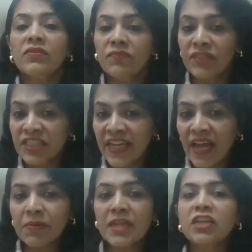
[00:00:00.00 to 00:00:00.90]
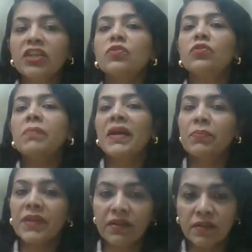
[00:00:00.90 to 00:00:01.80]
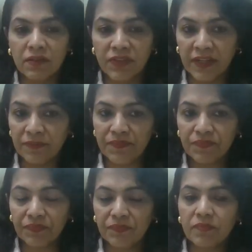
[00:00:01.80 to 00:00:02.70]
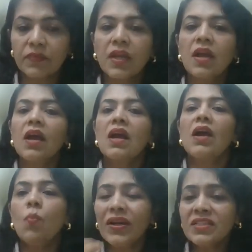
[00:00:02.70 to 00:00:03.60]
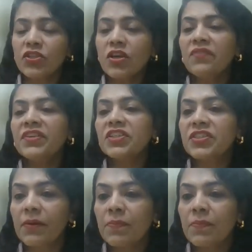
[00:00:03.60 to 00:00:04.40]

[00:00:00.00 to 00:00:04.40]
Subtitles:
which can be controlled by pre-curving. Once you have reached the